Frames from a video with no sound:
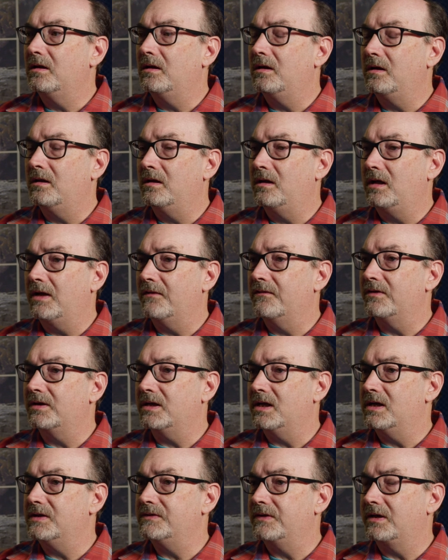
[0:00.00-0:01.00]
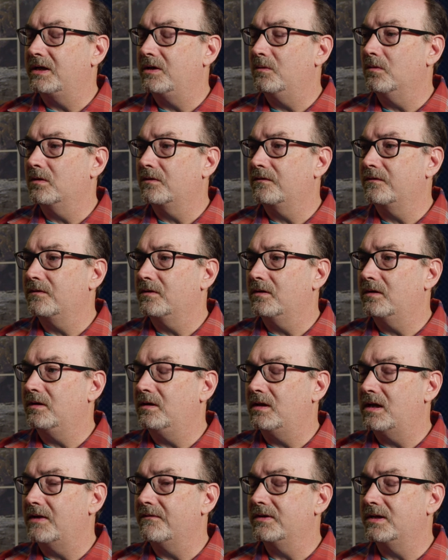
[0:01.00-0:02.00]
in advertising. He worked
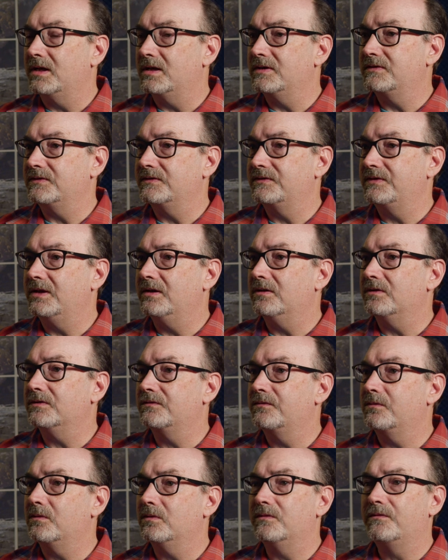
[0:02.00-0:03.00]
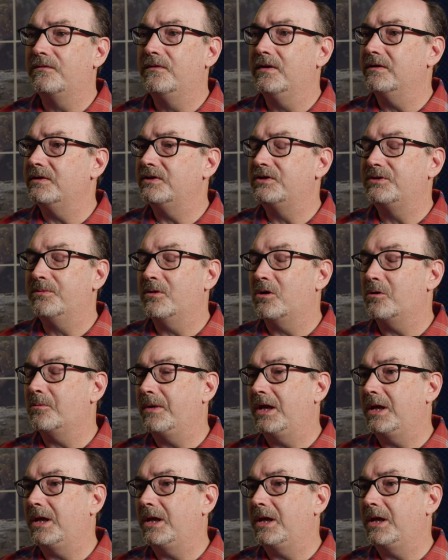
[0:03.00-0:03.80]
in advertising sales for a very small